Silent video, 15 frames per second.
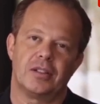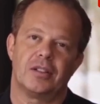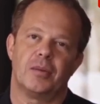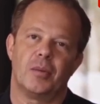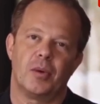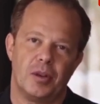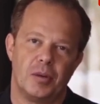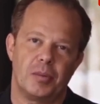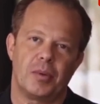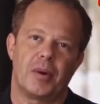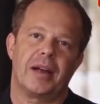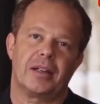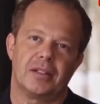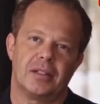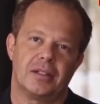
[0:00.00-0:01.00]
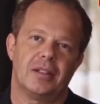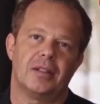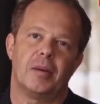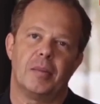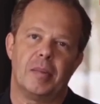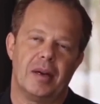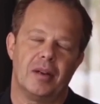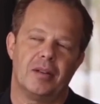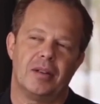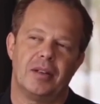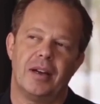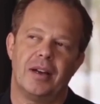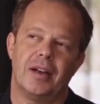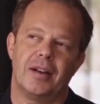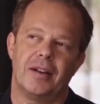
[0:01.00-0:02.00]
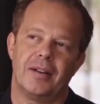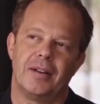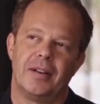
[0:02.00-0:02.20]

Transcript: The more you practice it, the better you get at it.